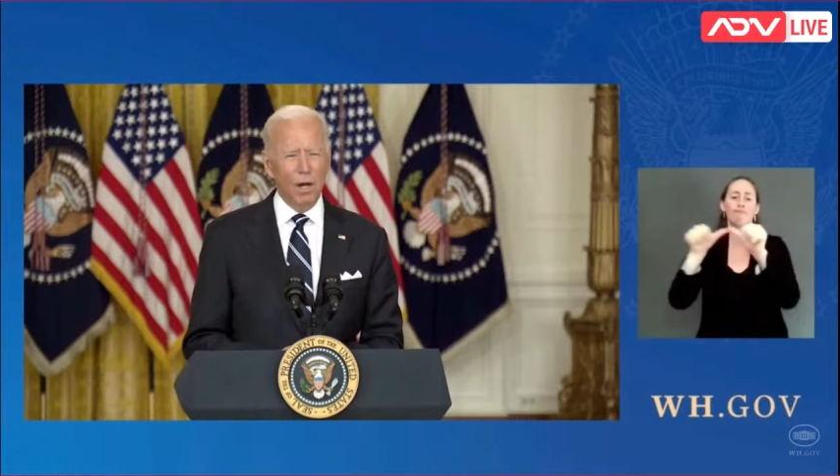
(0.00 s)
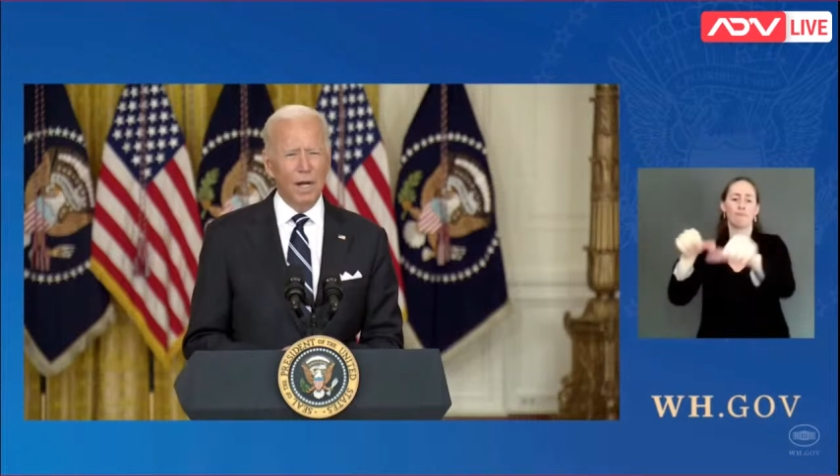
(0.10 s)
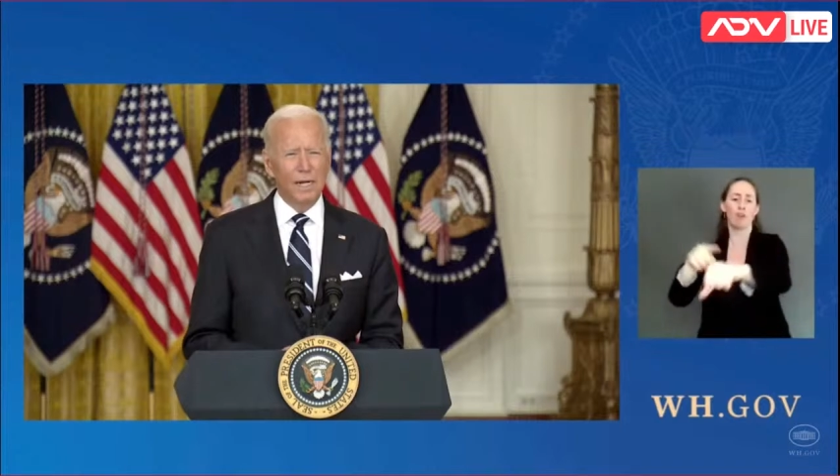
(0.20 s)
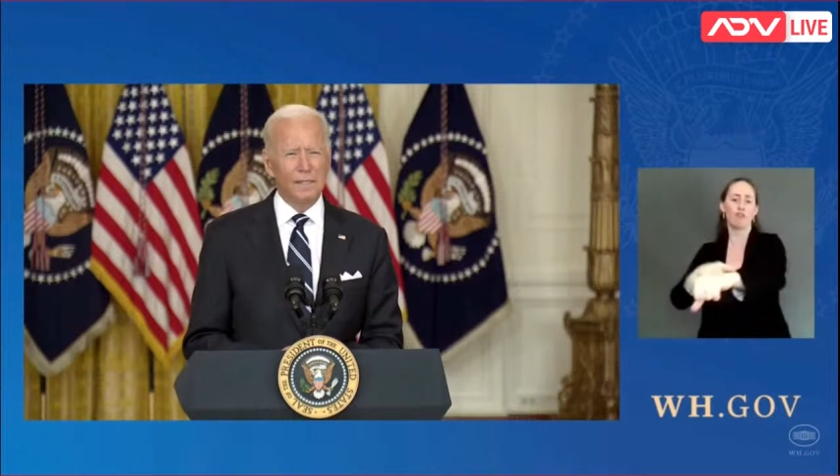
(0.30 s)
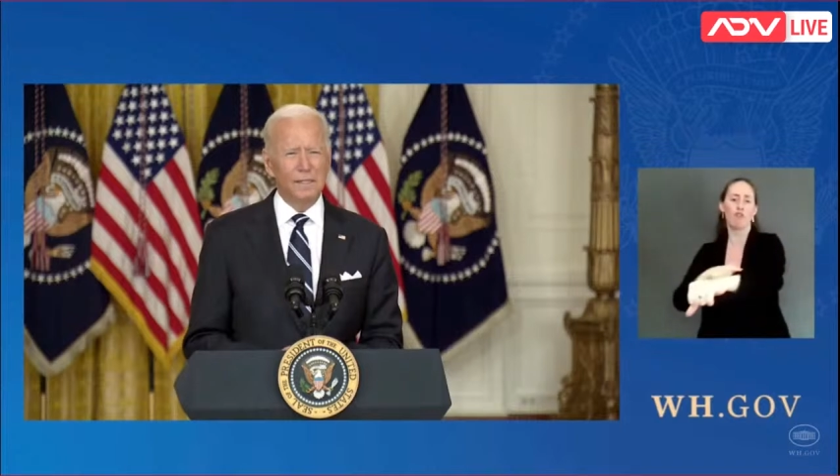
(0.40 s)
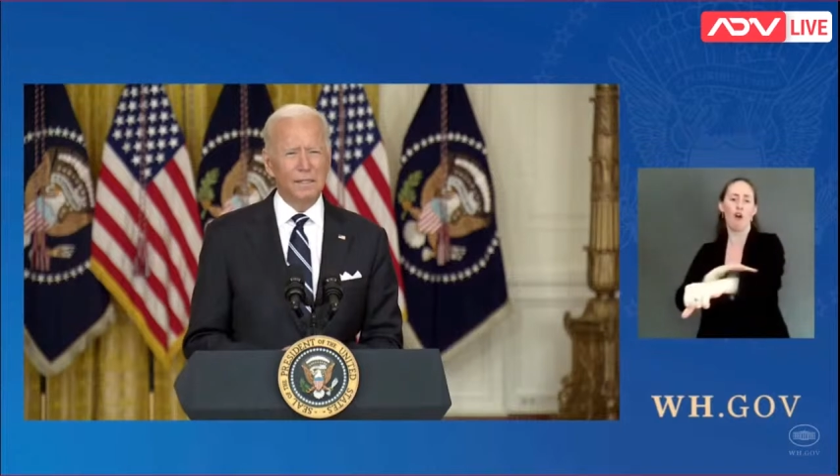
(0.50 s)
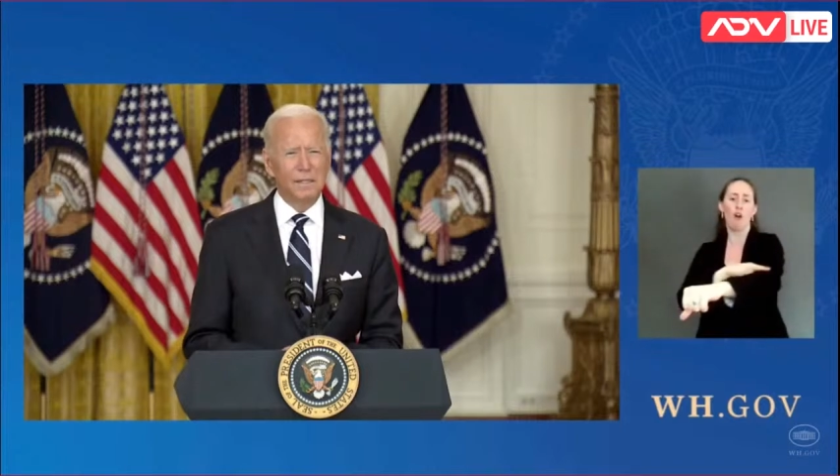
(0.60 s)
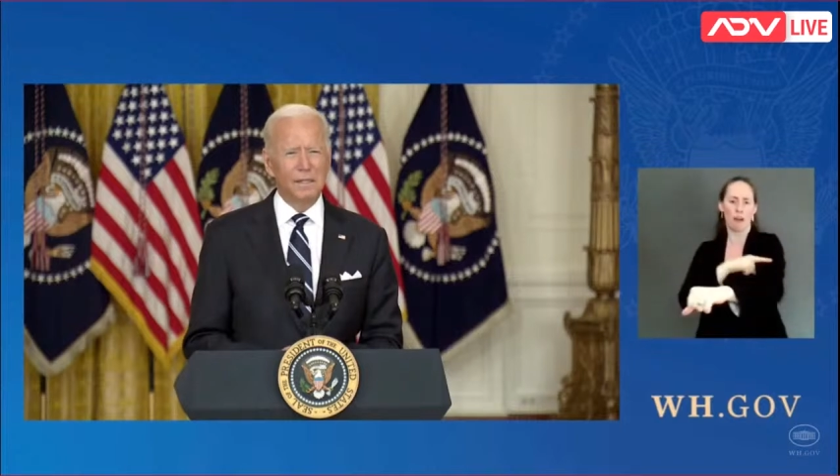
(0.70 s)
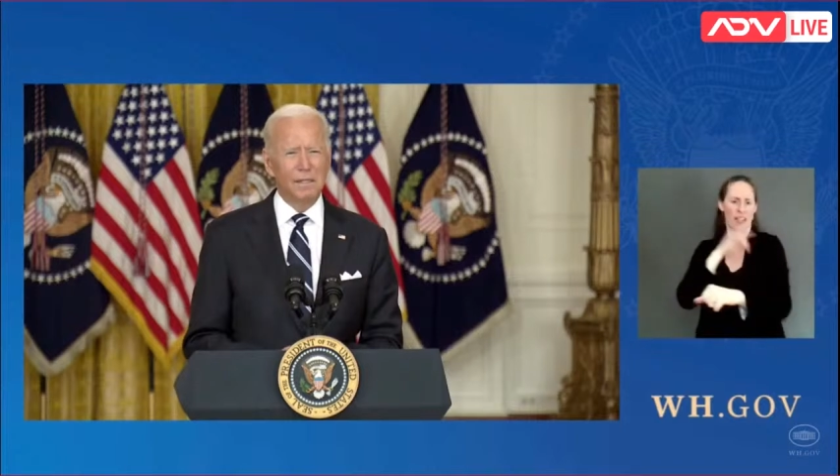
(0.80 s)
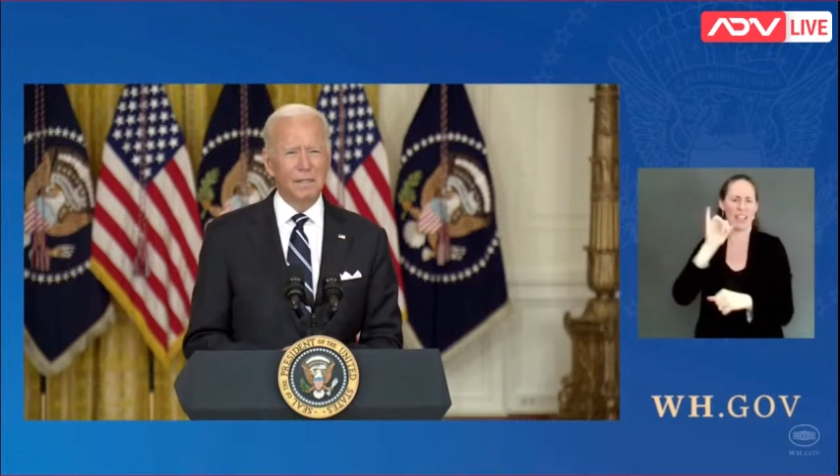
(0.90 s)
arise.
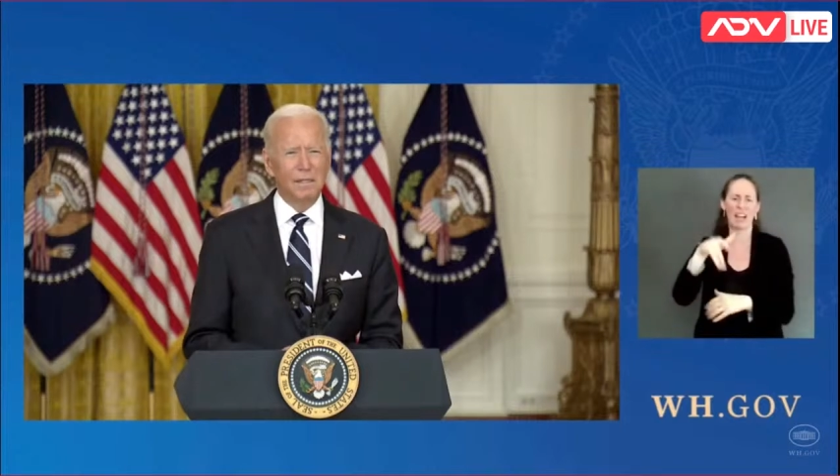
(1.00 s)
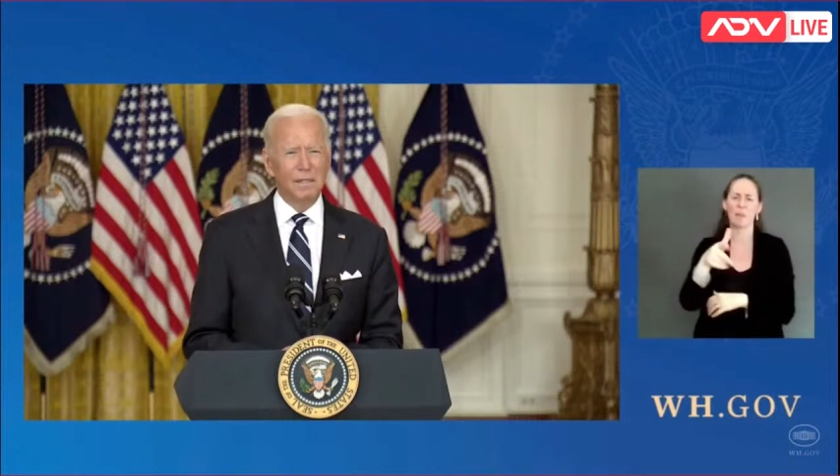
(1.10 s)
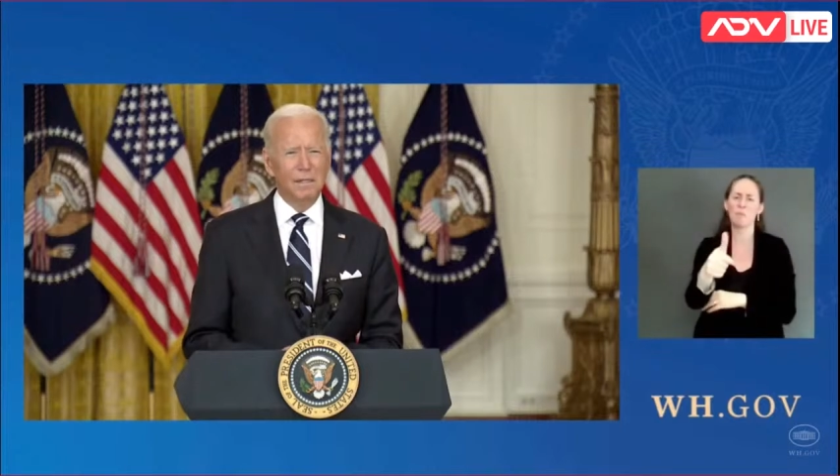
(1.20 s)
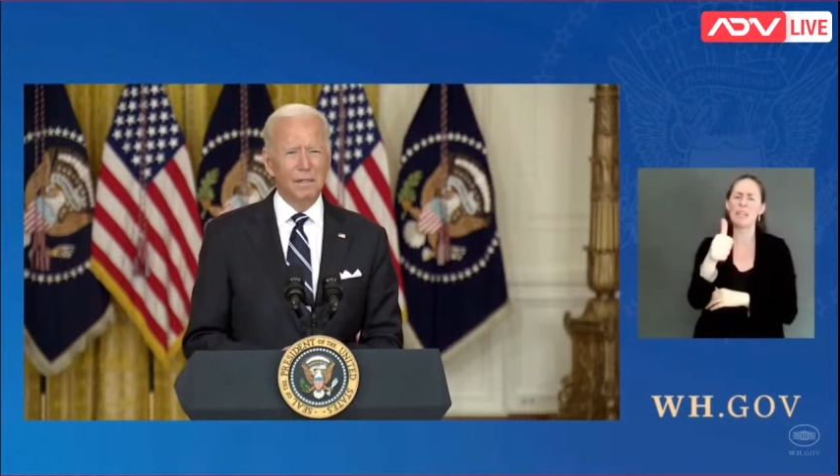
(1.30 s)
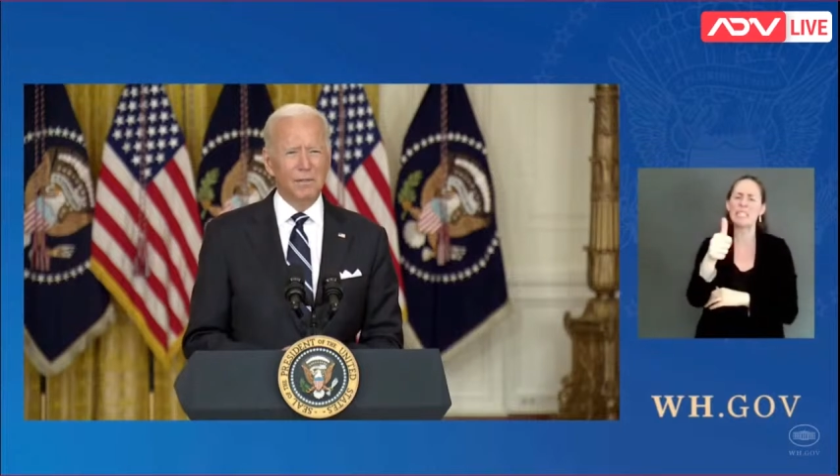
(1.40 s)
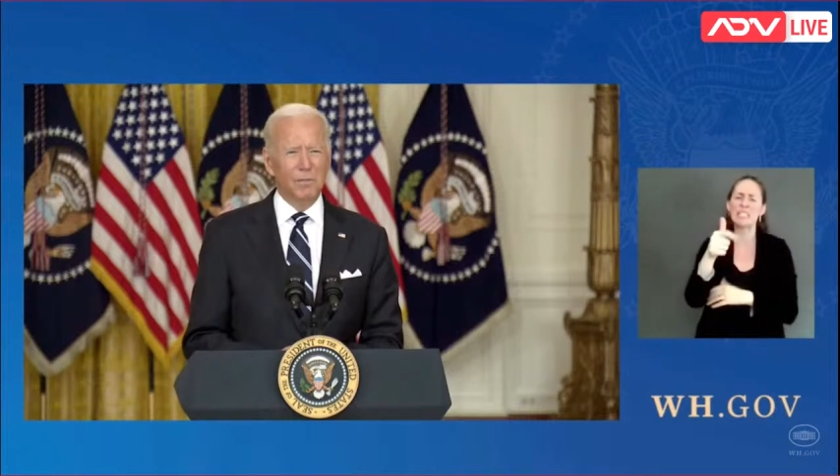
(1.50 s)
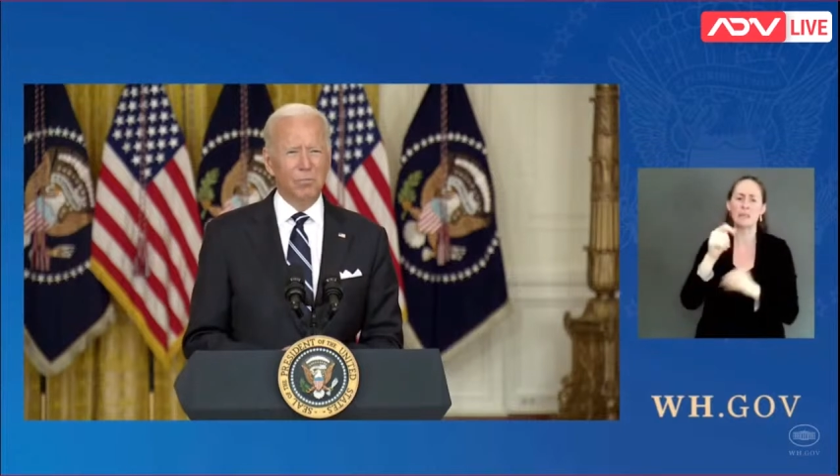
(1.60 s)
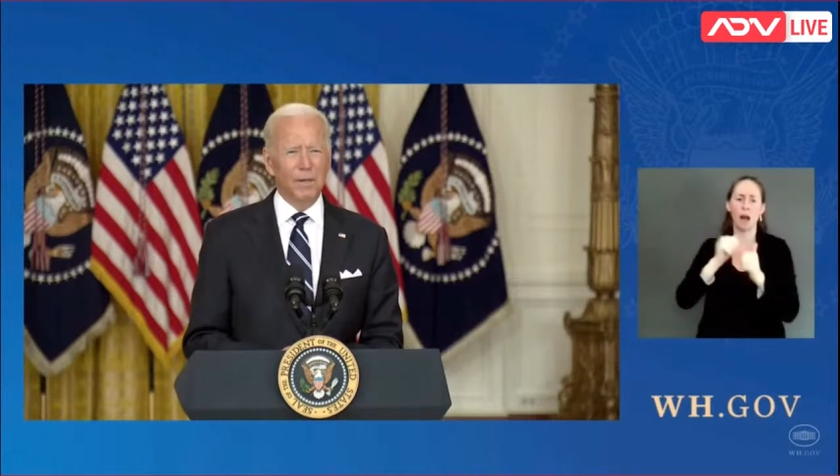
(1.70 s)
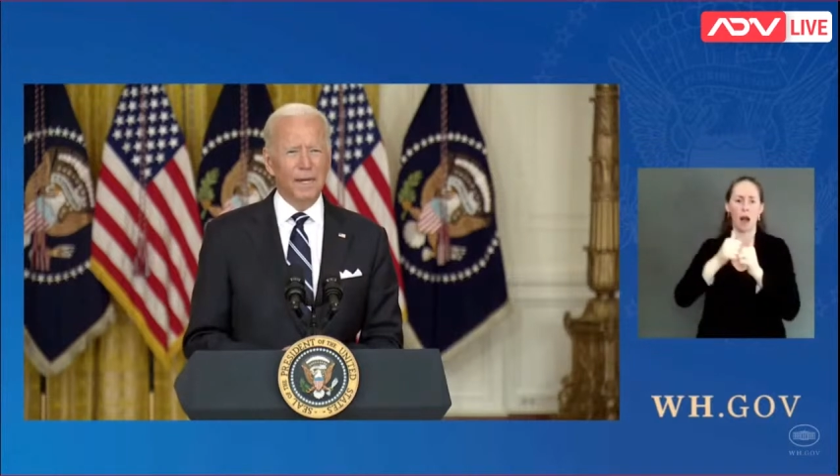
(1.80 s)
The